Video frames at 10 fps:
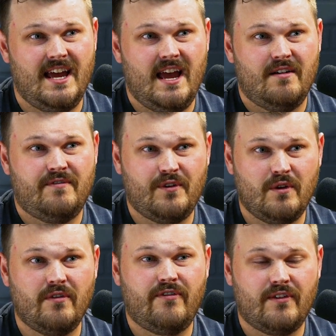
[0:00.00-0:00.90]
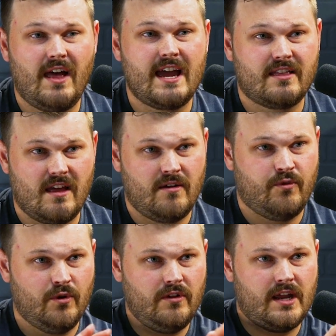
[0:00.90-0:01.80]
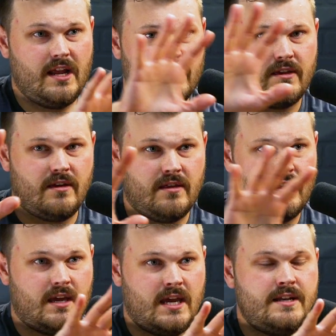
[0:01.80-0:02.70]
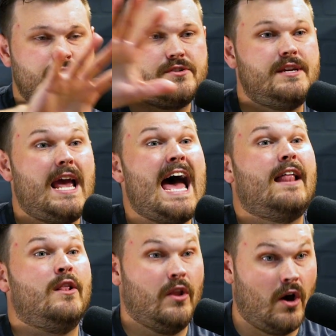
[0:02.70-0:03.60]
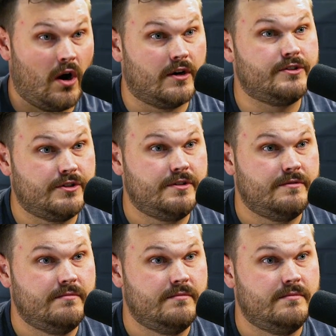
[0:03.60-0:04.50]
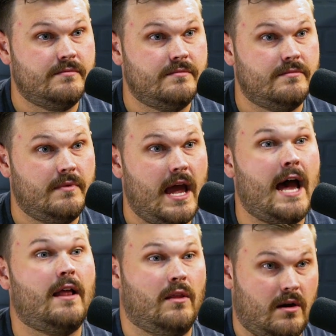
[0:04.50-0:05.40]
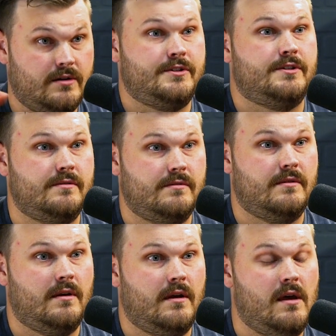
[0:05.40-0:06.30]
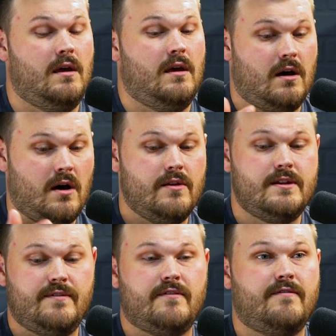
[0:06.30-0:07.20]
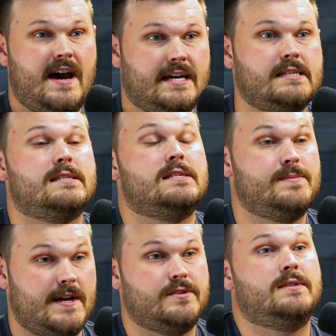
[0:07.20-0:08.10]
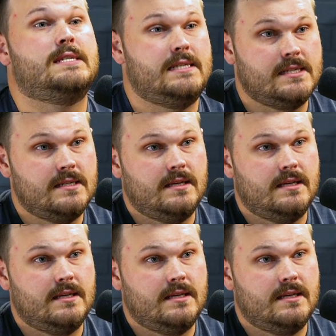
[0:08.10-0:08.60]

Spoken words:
For like, if we're looking at the industry at large, all the different facets and specialties.